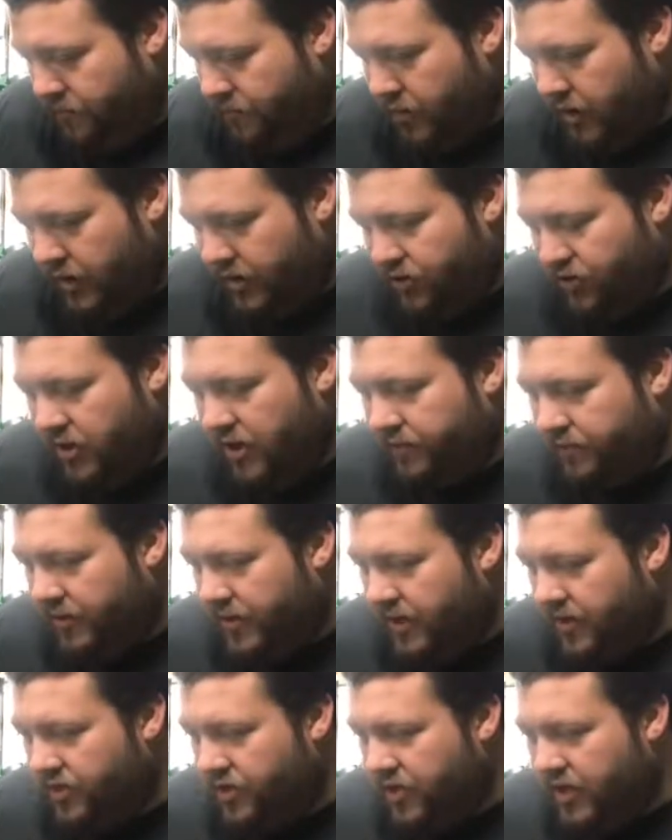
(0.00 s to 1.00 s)
Probably drop
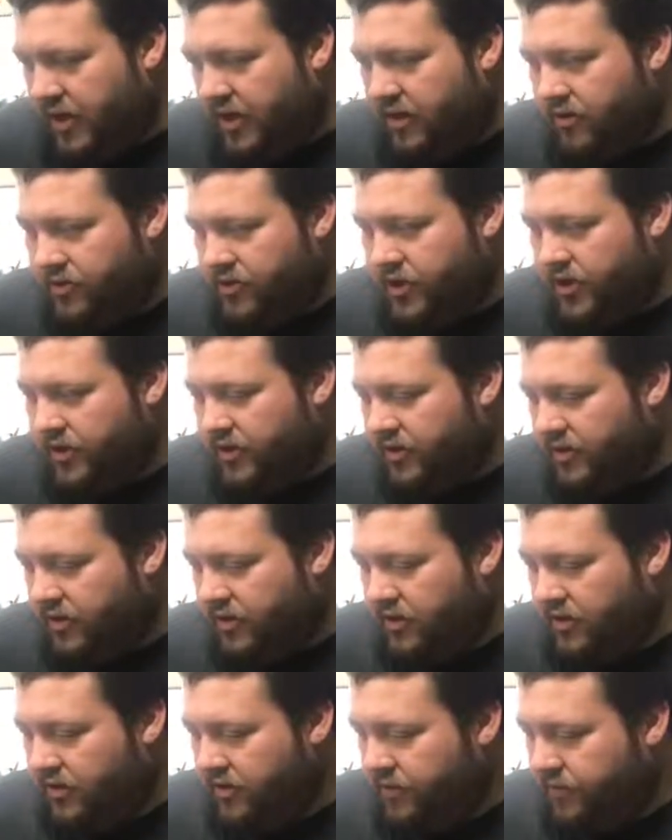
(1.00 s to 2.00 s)
the engine out, check
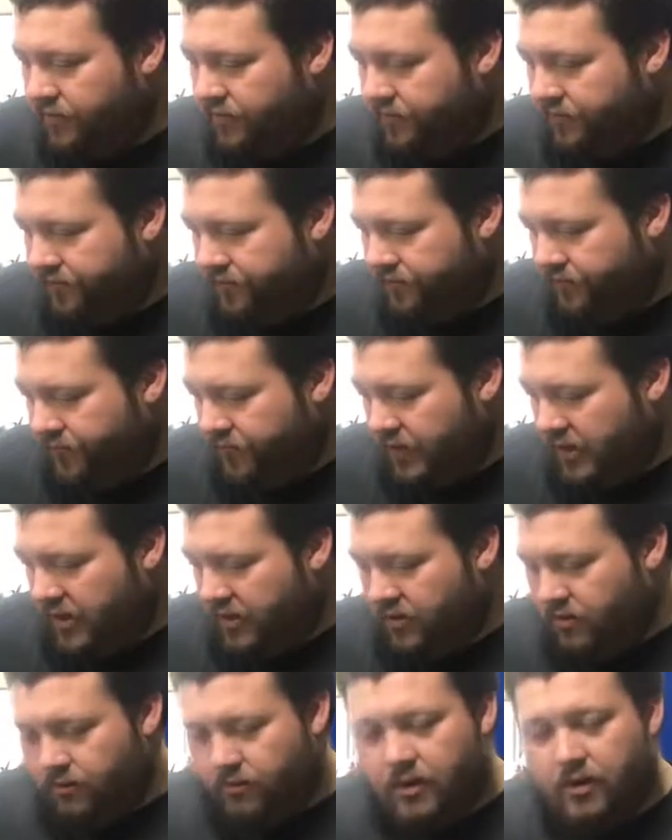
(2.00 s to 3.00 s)
the
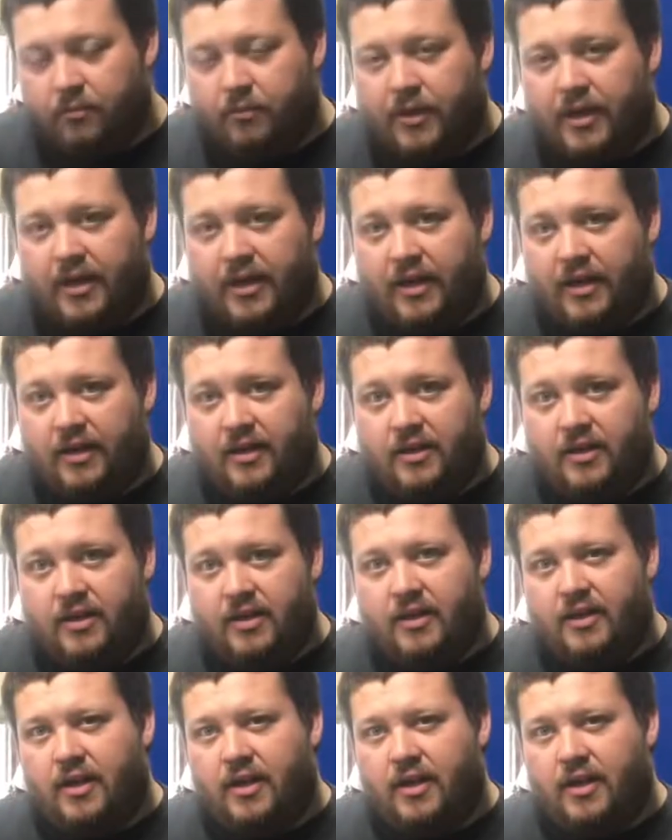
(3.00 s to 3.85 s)
rear main.